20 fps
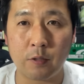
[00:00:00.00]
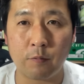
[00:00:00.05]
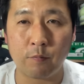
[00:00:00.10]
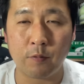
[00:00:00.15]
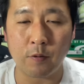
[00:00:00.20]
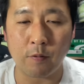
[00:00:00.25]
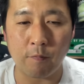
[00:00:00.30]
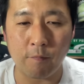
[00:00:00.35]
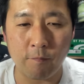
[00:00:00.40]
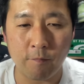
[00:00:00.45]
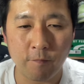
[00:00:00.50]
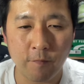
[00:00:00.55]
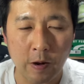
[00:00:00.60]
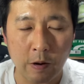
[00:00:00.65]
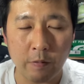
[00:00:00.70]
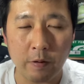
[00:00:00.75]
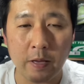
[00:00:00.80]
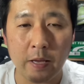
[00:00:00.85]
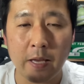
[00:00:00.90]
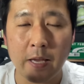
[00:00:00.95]
If you're a
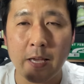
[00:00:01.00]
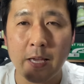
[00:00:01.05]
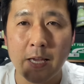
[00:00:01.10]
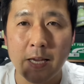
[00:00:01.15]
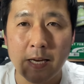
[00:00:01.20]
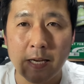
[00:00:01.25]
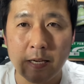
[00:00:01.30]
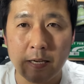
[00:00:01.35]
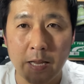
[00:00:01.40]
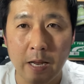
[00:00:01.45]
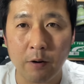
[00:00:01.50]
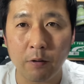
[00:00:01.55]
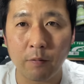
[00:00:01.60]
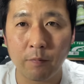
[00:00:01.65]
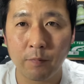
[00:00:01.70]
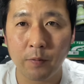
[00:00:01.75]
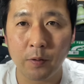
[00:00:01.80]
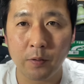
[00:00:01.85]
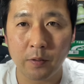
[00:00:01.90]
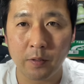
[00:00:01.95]
very narrow
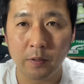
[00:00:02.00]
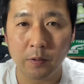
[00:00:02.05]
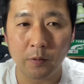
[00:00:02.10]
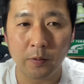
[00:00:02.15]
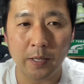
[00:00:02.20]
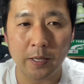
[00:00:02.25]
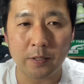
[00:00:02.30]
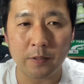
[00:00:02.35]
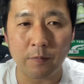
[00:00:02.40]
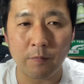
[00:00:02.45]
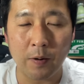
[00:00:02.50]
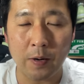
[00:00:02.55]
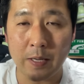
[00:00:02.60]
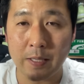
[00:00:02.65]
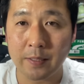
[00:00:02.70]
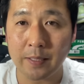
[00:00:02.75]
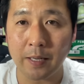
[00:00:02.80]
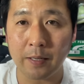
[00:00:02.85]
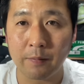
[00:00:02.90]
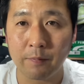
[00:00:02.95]
foot who likes a very
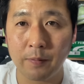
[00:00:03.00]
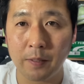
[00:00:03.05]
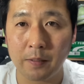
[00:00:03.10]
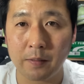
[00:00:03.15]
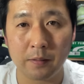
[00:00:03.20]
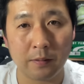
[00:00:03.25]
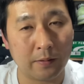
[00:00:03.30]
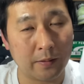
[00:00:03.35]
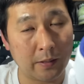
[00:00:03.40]
tight fit,